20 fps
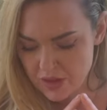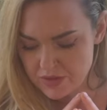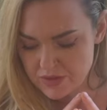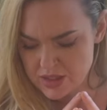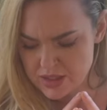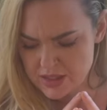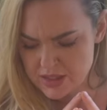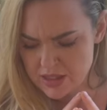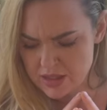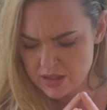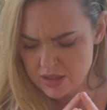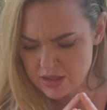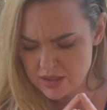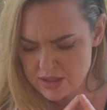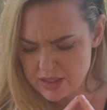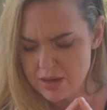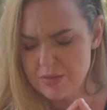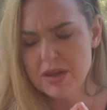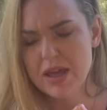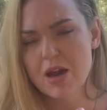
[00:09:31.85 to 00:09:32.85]

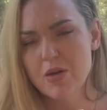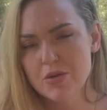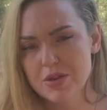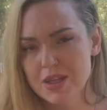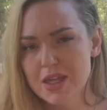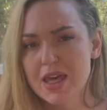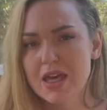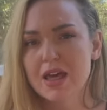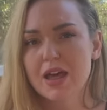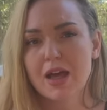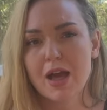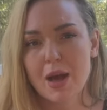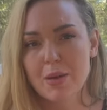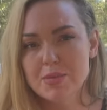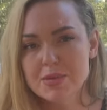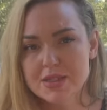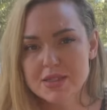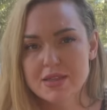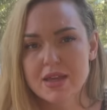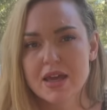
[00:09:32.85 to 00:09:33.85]
It's coming out with King of
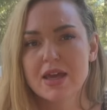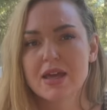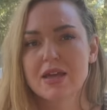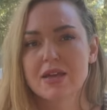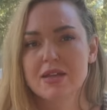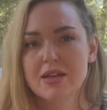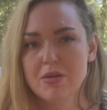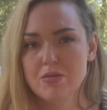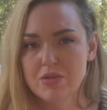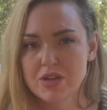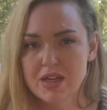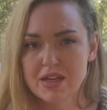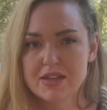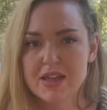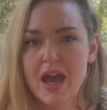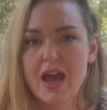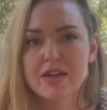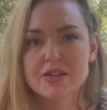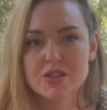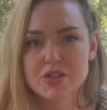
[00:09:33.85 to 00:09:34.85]
Cups, and I'm reading
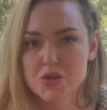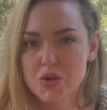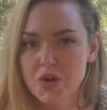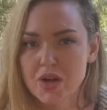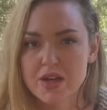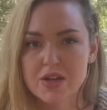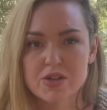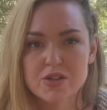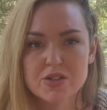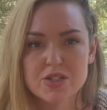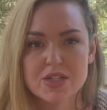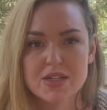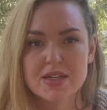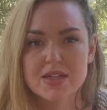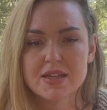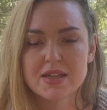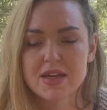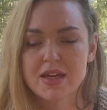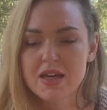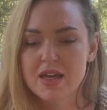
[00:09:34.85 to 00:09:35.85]
that as your
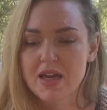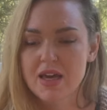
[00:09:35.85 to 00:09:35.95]
energy.